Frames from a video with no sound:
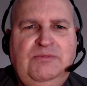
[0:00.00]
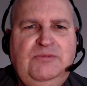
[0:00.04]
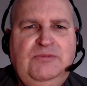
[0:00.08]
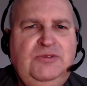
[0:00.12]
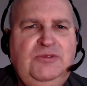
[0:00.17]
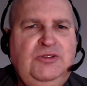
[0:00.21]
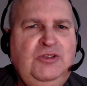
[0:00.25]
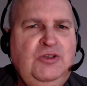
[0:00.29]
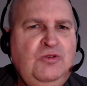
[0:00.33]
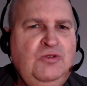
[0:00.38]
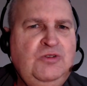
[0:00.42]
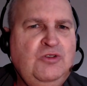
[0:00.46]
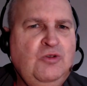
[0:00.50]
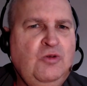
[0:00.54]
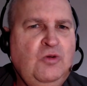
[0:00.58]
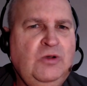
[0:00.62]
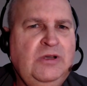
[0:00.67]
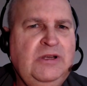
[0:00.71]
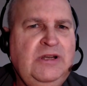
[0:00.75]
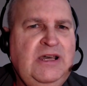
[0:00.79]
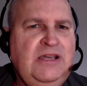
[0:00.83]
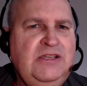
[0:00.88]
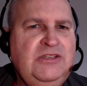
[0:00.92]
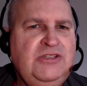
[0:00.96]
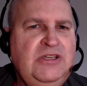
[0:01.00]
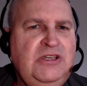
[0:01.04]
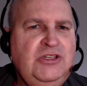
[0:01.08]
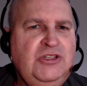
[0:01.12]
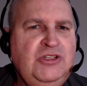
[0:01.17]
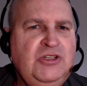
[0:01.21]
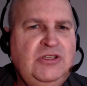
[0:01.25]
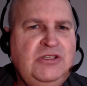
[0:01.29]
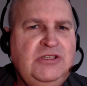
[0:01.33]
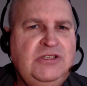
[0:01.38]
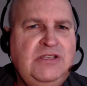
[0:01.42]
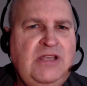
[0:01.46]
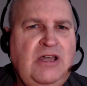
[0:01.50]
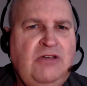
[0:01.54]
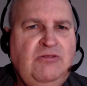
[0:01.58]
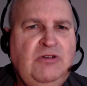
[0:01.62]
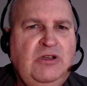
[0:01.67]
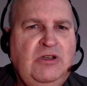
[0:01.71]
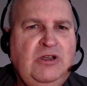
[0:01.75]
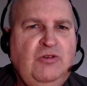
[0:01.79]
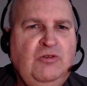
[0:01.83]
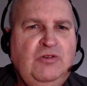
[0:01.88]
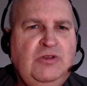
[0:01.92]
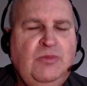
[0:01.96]
news organizations now
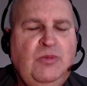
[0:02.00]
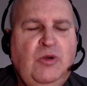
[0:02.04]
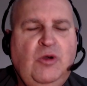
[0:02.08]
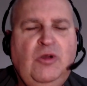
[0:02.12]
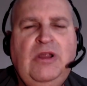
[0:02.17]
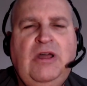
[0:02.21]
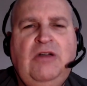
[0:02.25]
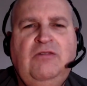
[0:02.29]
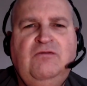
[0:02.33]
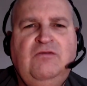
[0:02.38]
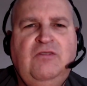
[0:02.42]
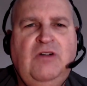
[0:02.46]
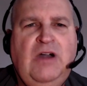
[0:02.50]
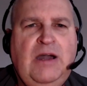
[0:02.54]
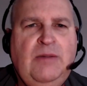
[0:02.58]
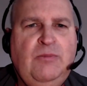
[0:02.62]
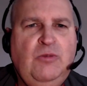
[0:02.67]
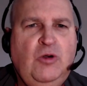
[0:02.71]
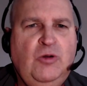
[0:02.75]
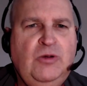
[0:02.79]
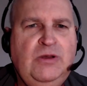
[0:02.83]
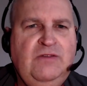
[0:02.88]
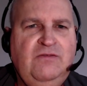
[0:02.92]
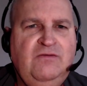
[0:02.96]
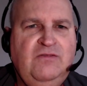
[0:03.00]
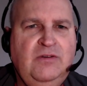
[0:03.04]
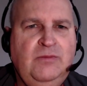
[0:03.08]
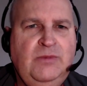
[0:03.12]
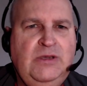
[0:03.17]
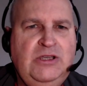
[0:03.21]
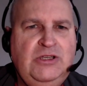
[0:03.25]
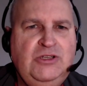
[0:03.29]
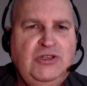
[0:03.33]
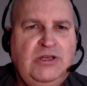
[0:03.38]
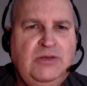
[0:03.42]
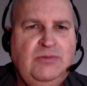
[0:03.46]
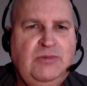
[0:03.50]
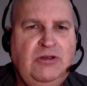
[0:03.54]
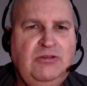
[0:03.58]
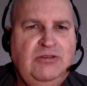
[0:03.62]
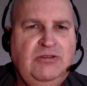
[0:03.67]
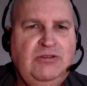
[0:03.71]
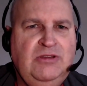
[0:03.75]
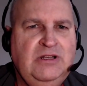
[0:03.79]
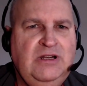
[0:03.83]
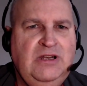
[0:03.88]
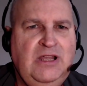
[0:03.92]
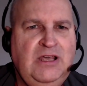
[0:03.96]
are going to put out far more information about
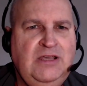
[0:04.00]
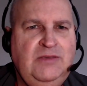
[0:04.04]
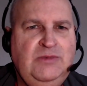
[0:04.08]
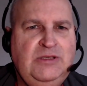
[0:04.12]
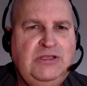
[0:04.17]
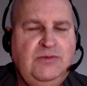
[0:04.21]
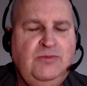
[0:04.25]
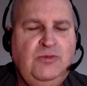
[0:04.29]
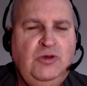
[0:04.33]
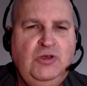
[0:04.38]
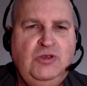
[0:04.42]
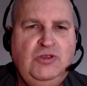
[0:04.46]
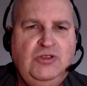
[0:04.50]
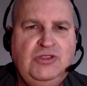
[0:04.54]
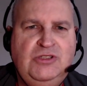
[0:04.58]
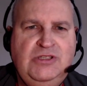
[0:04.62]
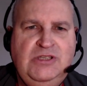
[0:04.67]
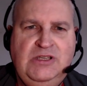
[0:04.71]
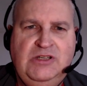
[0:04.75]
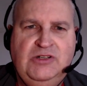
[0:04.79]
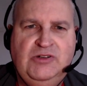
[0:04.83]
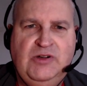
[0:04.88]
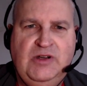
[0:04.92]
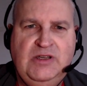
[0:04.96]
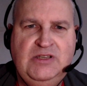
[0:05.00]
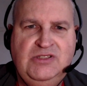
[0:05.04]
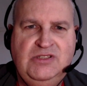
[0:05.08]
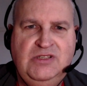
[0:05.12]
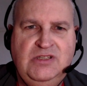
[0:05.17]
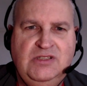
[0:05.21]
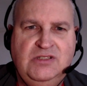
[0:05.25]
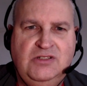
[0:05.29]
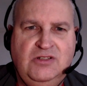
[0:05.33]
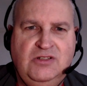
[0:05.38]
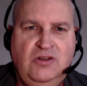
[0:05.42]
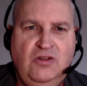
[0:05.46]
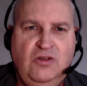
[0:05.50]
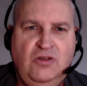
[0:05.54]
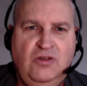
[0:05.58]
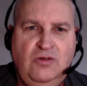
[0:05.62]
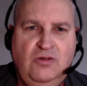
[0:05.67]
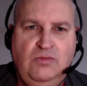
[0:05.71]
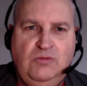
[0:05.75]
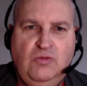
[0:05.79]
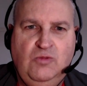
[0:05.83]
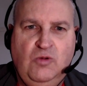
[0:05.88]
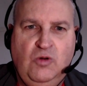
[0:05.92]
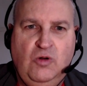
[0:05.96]
the climate emergency crisis, global
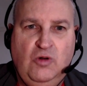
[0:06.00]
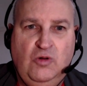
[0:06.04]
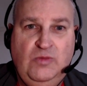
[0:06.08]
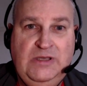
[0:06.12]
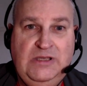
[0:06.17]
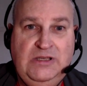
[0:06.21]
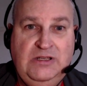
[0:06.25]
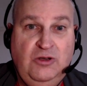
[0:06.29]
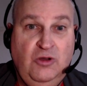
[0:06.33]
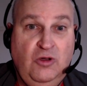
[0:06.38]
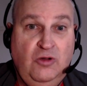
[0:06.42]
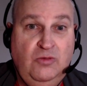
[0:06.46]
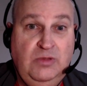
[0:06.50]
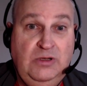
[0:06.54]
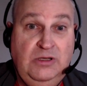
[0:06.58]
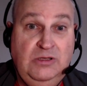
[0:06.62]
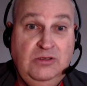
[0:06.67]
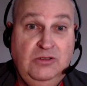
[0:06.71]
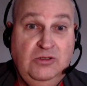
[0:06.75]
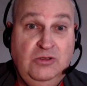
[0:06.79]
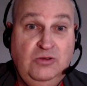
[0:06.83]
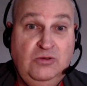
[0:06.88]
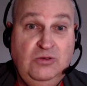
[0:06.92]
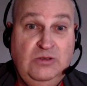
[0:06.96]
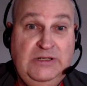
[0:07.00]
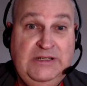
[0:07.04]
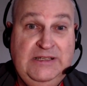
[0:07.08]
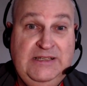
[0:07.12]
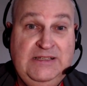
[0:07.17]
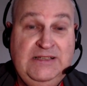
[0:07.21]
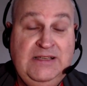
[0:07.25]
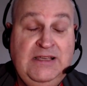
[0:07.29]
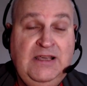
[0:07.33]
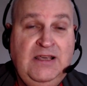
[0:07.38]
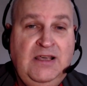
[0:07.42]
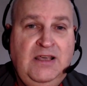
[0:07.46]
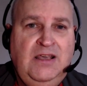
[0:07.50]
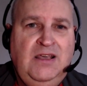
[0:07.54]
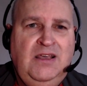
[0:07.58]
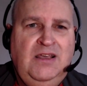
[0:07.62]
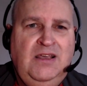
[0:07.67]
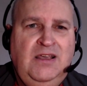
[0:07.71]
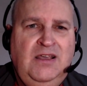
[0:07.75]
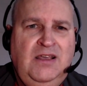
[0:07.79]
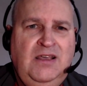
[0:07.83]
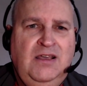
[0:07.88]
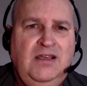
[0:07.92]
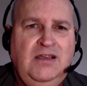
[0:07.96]
warming, global cooling.
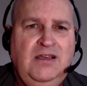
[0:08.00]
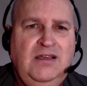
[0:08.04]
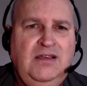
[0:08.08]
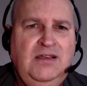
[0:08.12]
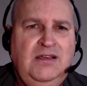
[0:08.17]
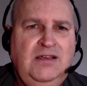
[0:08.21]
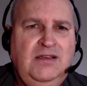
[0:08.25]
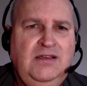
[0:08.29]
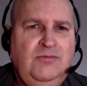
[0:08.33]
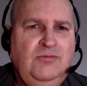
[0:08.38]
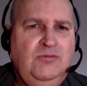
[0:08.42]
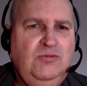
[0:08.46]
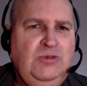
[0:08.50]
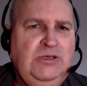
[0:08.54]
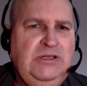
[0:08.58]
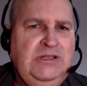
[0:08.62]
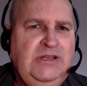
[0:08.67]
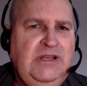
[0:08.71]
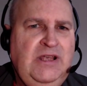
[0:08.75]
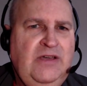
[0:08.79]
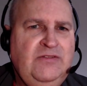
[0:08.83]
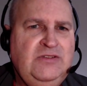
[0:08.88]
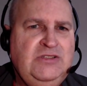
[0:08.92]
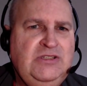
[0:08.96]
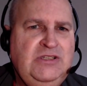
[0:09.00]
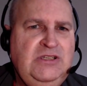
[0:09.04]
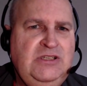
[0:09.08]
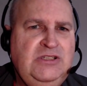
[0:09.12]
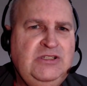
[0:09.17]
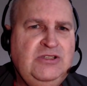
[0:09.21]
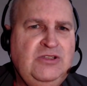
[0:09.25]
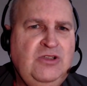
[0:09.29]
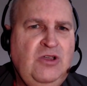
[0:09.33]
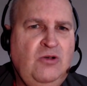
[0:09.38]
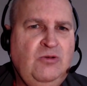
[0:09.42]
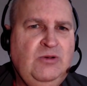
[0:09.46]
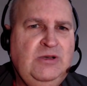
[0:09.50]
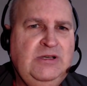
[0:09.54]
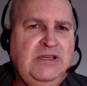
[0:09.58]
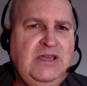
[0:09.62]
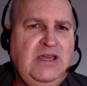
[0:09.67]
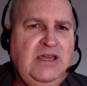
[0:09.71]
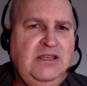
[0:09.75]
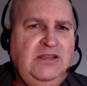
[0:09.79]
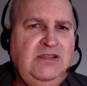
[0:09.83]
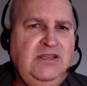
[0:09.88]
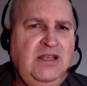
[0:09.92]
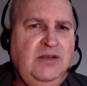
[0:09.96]
We'll never see snow
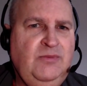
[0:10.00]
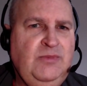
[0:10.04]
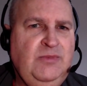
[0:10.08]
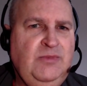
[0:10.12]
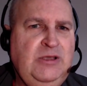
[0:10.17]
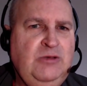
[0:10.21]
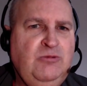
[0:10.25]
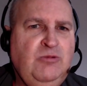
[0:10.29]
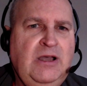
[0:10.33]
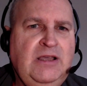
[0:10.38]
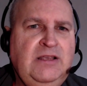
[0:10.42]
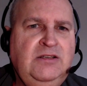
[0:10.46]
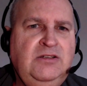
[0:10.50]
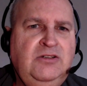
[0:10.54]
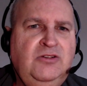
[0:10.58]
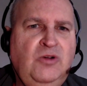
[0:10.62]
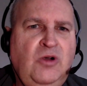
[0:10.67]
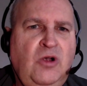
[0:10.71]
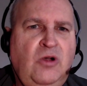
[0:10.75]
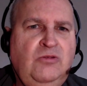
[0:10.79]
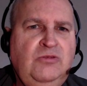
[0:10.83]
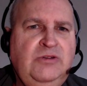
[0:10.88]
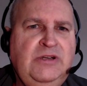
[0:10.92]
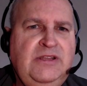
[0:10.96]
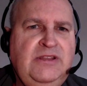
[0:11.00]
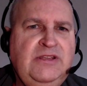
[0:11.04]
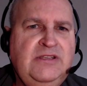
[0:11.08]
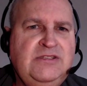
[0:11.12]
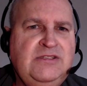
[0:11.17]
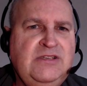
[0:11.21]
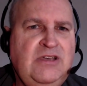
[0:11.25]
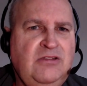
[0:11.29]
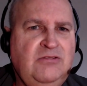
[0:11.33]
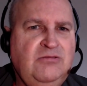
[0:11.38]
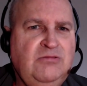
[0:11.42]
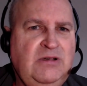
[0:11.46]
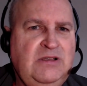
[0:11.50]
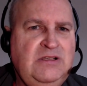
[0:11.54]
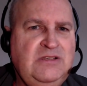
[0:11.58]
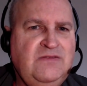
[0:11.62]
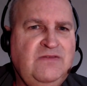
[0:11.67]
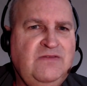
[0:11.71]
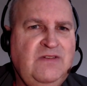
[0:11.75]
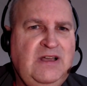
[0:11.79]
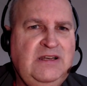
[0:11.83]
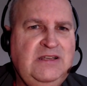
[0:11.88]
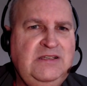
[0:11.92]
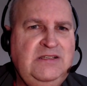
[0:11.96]
again. There'll be wind grown in the South Wales
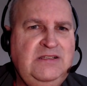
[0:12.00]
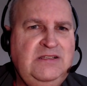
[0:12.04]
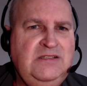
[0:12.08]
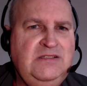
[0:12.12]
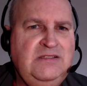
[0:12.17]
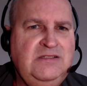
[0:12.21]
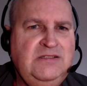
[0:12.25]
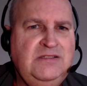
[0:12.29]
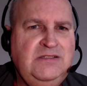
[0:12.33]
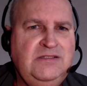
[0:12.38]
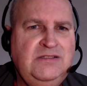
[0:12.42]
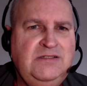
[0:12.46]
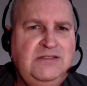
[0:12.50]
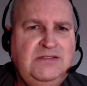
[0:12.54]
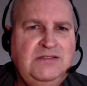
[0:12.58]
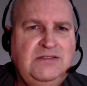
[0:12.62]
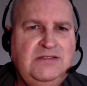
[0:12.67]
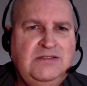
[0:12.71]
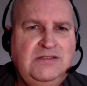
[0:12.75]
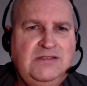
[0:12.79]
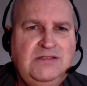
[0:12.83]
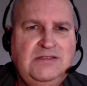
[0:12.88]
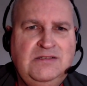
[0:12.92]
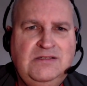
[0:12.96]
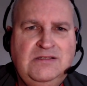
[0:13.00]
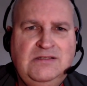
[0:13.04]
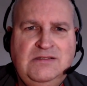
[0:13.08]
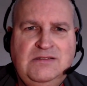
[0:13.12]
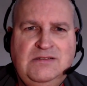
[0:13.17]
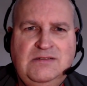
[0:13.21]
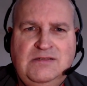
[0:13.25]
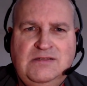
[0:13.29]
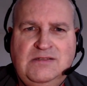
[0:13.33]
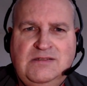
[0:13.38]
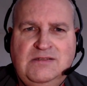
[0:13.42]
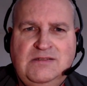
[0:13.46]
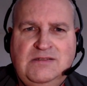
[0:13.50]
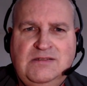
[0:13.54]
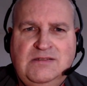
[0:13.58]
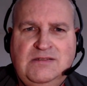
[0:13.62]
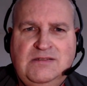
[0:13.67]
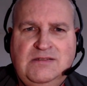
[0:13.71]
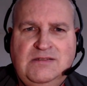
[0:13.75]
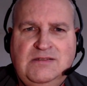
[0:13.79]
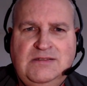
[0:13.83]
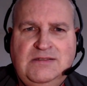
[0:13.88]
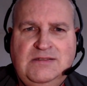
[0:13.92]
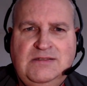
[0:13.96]

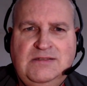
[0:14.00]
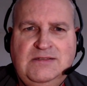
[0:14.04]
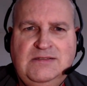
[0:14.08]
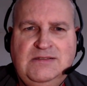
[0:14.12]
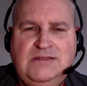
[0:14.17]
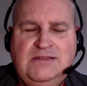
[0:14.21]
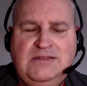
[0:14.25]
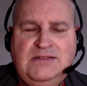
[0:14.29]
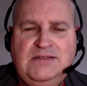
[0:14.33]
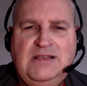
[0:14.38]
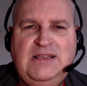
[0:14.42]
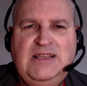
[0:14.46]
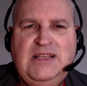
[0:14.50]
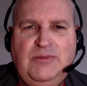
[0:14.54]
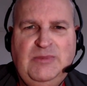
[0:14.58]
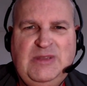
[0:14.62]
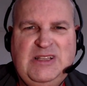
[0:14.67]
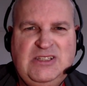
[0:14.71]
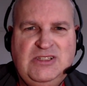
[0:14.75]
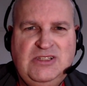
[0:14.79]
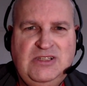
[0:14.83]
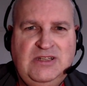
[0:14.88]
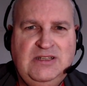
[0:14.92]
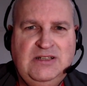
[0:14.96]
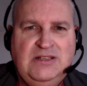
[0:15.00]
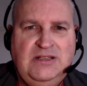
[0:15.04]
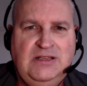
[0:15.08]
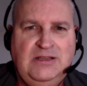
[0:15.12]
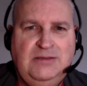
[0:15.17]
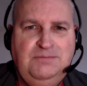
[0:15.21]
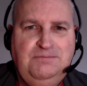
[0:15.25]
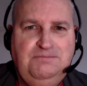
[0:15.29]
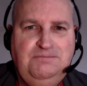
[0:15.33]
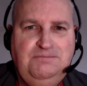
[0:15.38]
valleys. A little bit cynical.